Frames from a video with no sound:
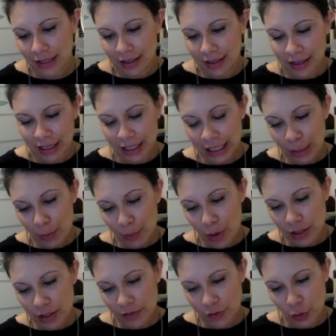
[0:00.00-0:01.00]
And you get a box
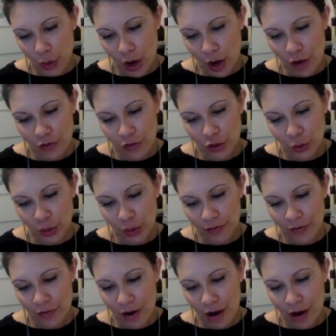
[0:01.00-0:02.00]
of 12 for
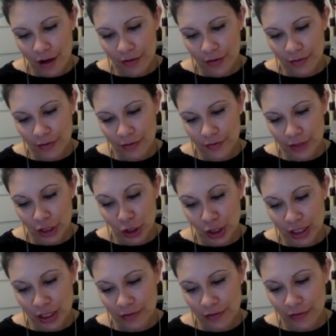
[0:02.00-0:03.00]
$25.95.
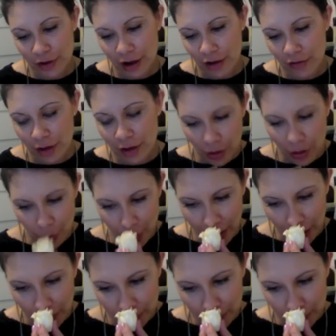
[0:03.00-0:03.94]
Oh, wow.